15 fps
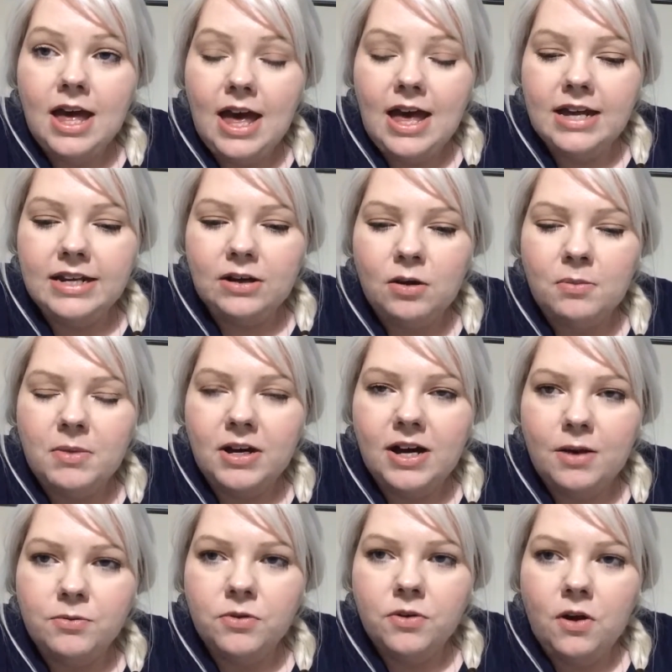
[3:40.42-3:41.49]
edit on my
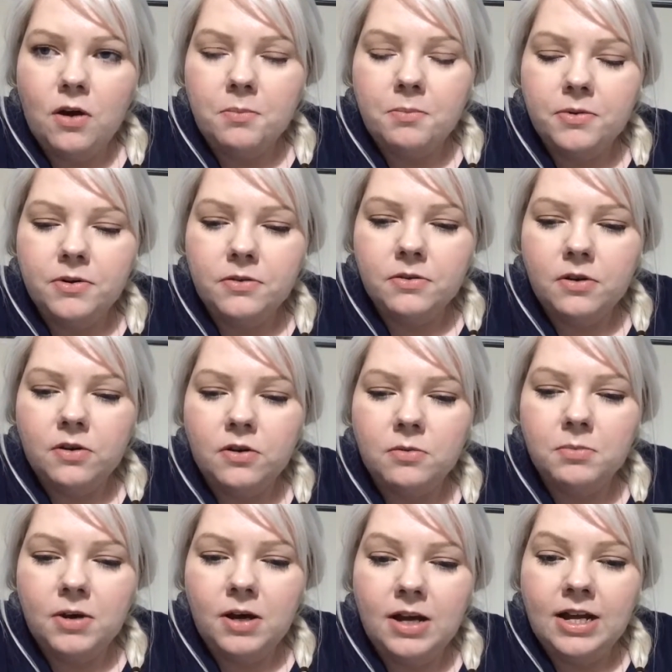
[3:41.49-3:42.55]
laptop
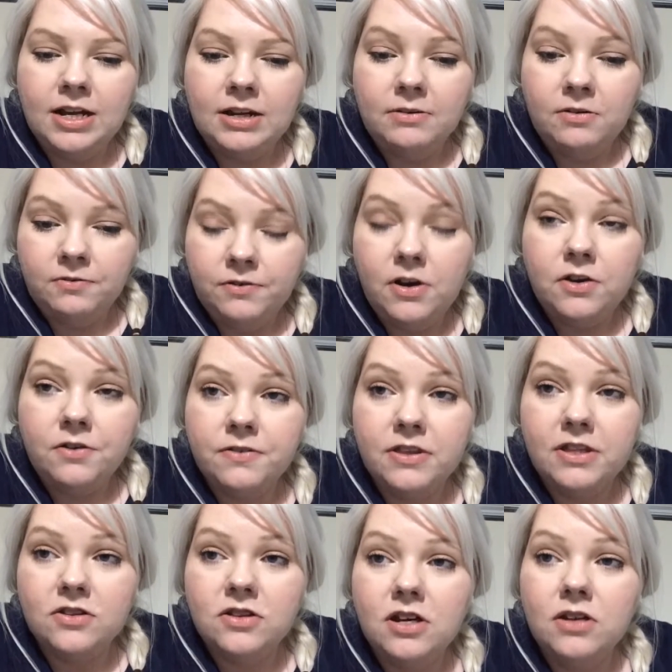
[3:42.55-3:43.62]
and a vlog for
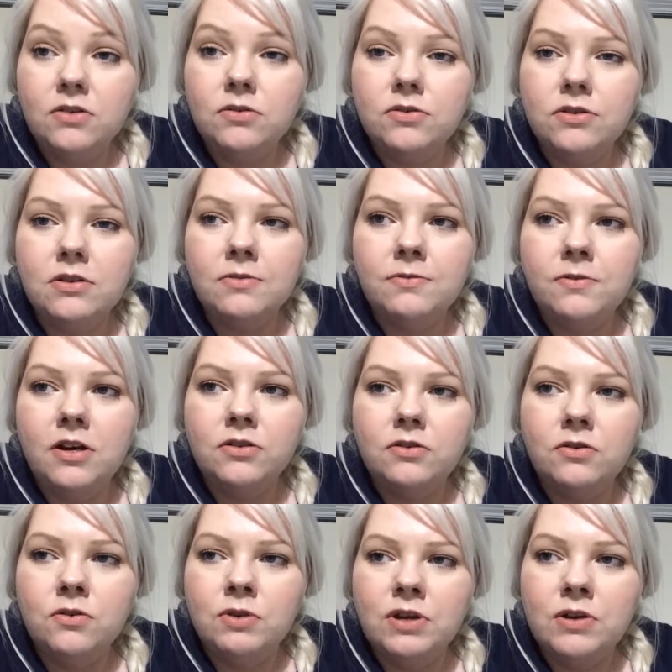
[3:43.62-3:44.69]
this channel, so I thought I'd
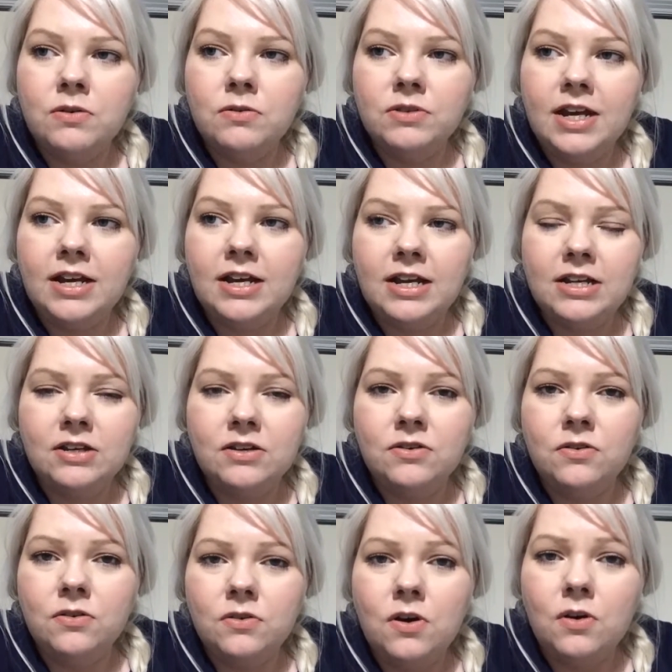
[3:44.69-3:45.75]
do a quick update and it can
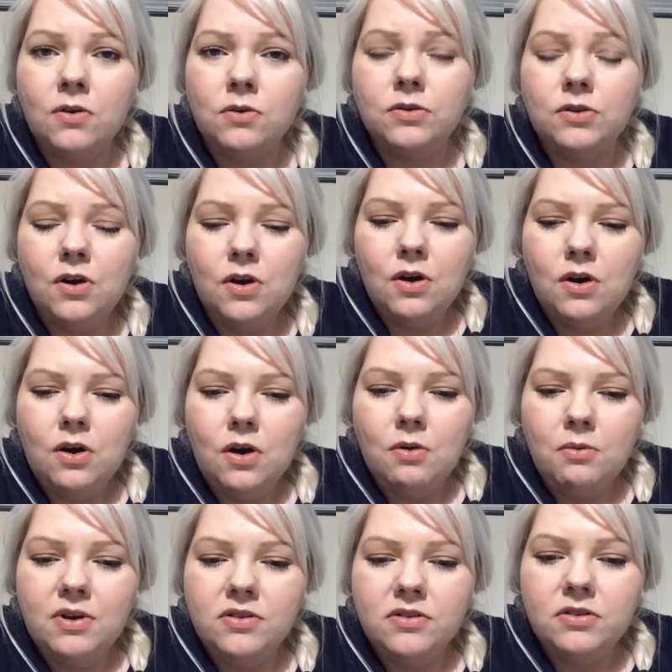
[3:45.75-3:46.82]
upload
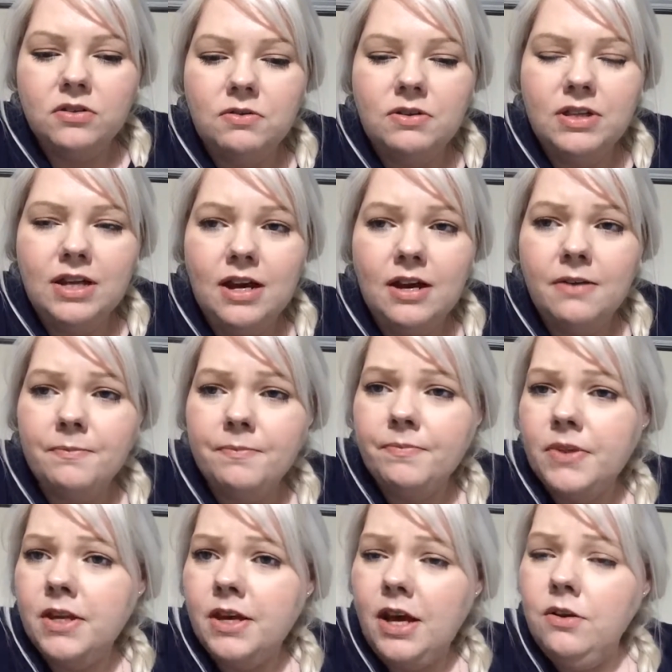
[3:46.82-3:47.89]
whilst I'm doing that.
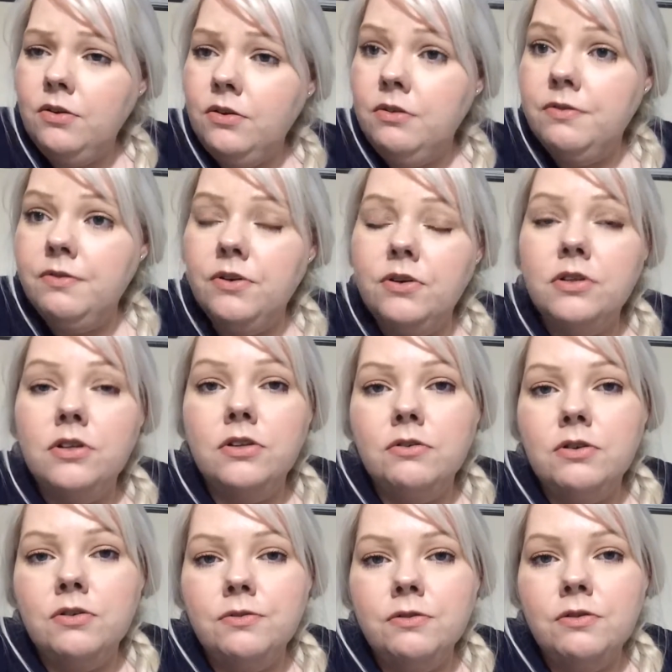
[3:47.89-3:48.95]
I don't know if I'm going to do
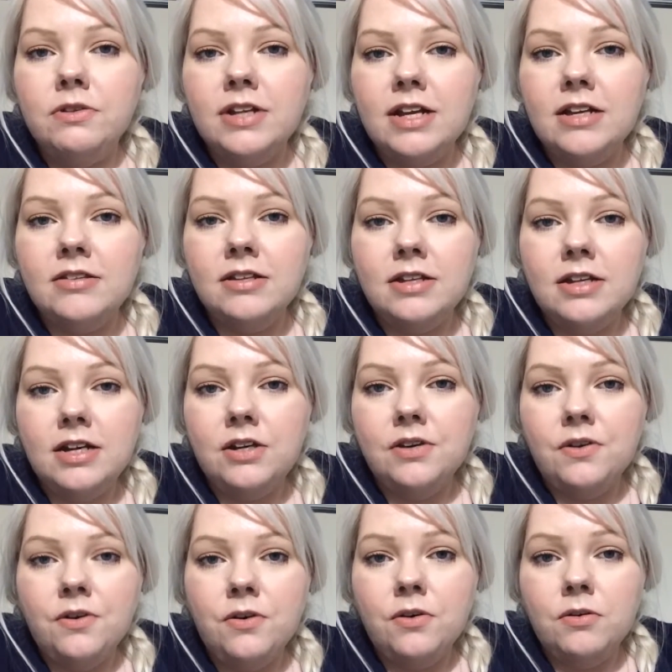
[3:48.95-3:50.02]
another update tonight.
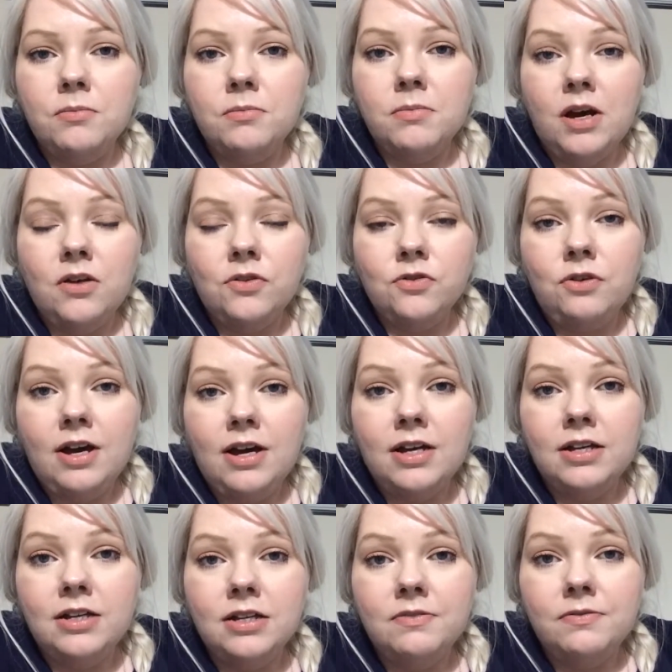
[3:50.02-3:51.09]
I'll
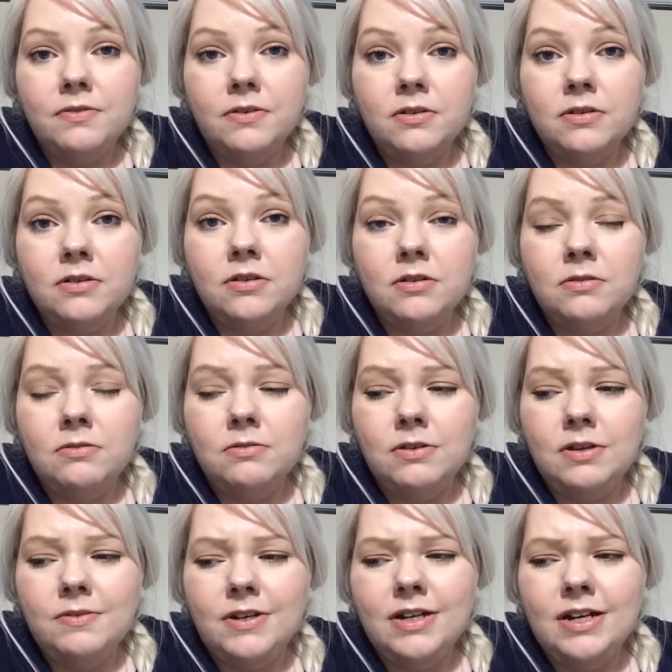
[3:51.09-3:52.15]
try
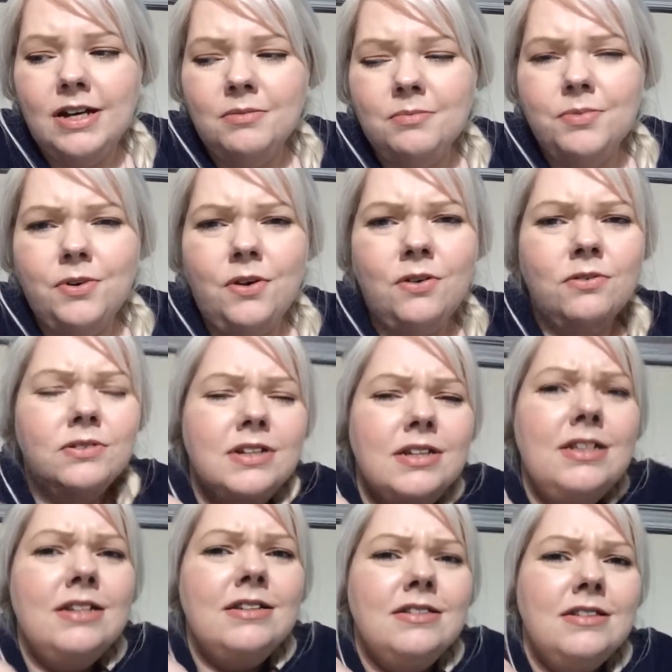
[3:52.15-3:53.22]
if I can, but holding
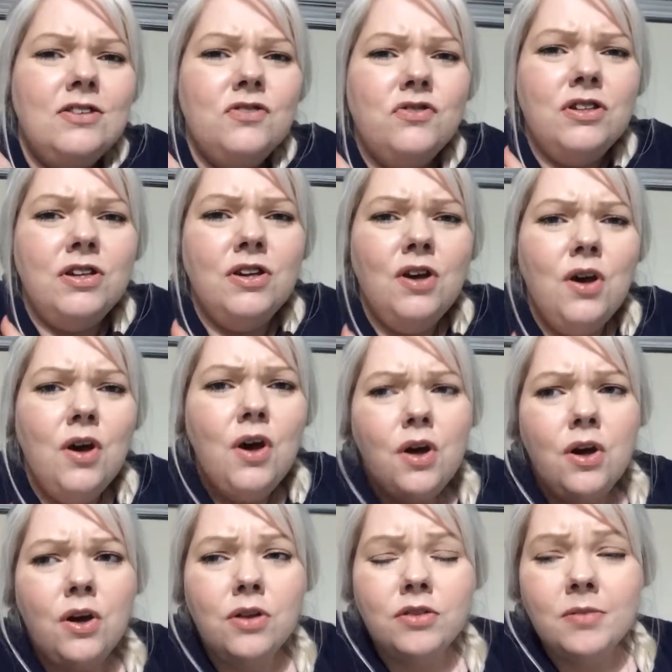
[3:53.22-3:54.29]
this is actually
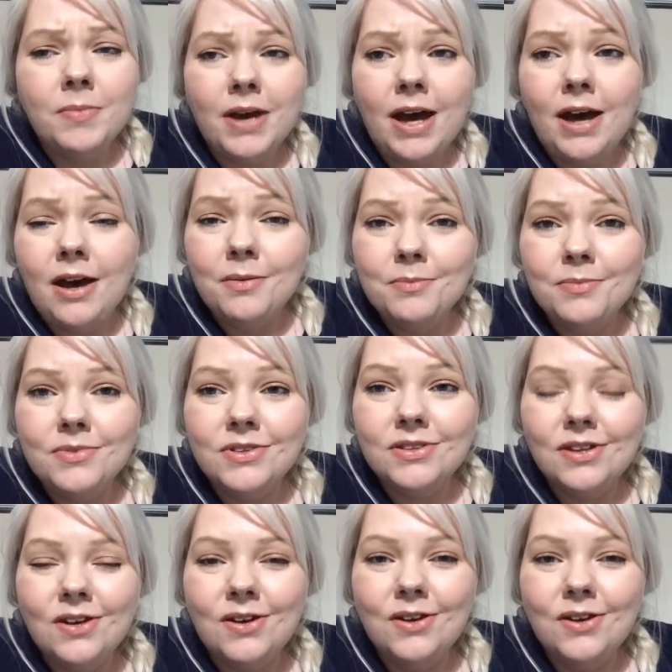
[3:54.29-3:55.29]
hurting my arms.